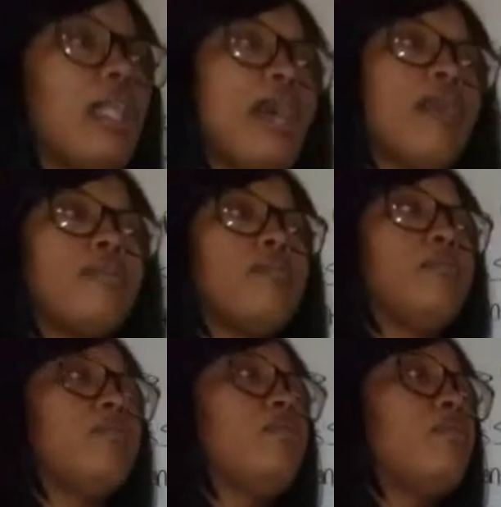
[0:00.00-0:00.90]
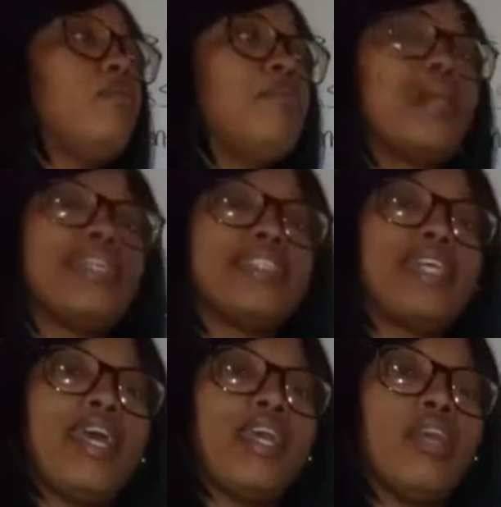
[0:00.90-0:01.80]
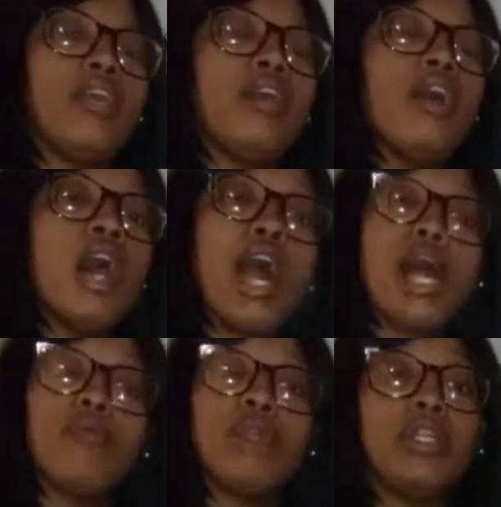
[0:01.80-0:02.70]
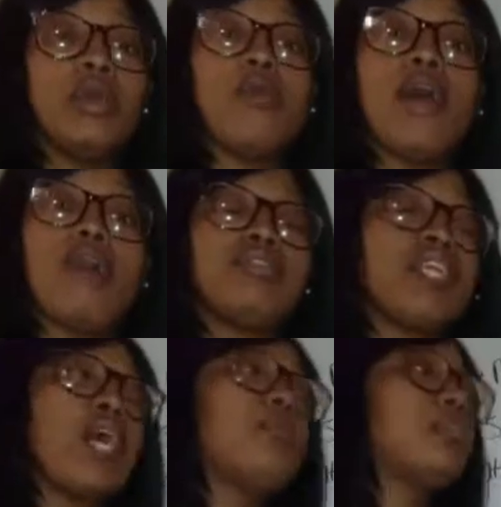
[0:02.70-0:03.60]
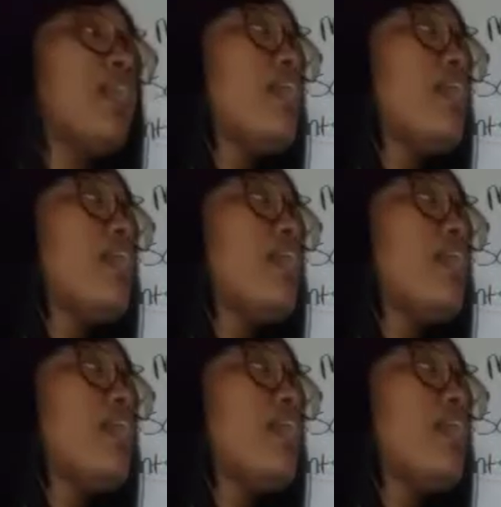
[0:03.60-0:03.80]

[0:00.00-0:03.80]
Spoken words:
that by saying, I really don't have time to